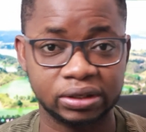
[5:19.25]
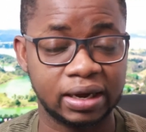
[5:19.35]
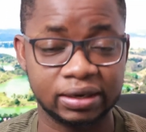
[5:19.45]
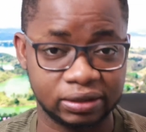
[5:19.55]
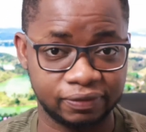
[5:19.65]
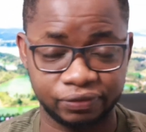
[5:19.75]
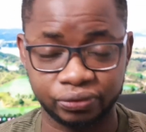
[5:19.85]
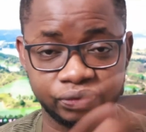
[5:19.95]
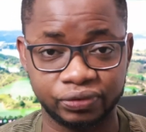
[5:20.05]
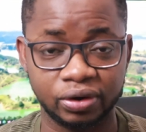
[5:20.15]
And if
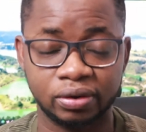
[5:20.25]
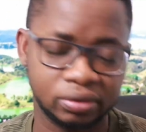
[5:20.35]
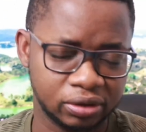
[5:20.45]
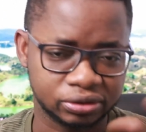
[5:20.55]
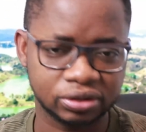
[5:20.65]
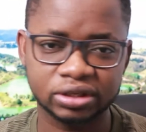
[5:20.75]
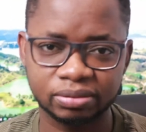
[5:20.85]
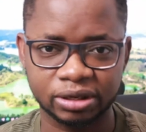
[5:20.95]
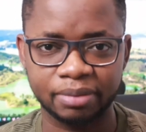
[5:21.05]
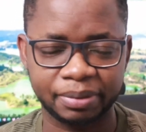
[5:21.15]
you've done, just give
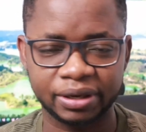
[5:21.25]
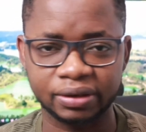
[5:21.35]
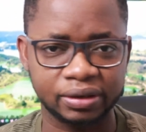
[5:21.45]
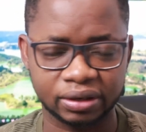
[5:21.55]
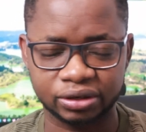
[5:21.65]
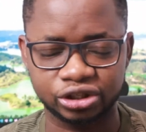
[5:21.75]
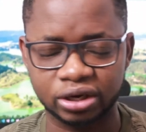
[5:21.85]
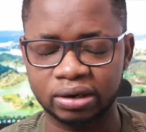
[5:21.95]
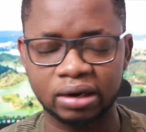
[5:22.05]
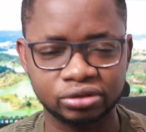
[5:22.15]
me a ping and a
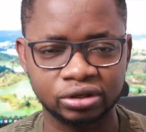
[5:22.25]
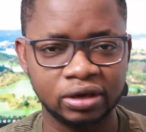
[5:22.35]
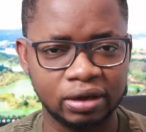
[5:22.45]
shout out.